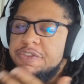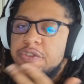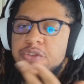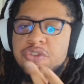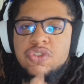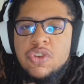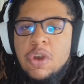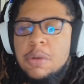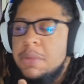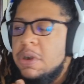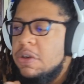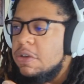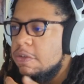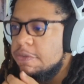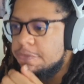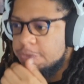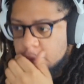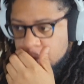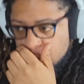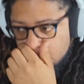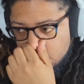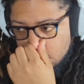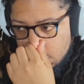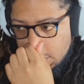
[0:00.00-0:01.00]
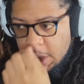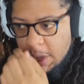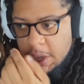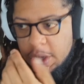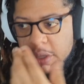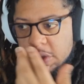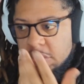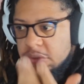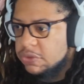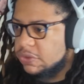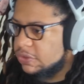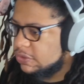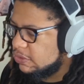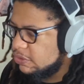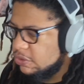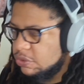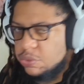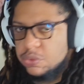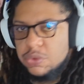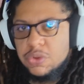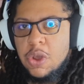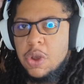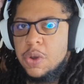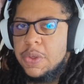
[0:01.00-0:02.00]
If you saw my review, you
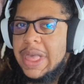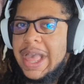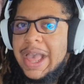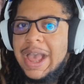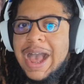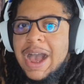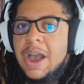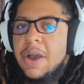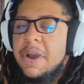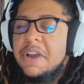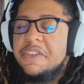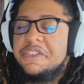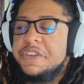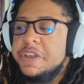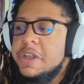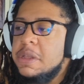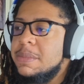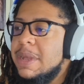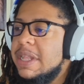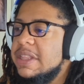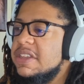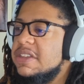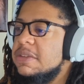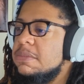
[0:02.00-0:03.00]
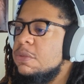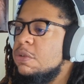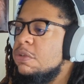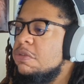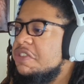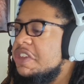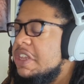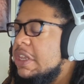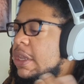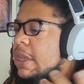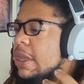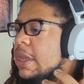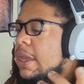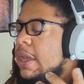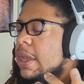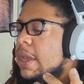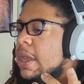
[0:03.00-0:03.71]
you know that how I feel about this movie.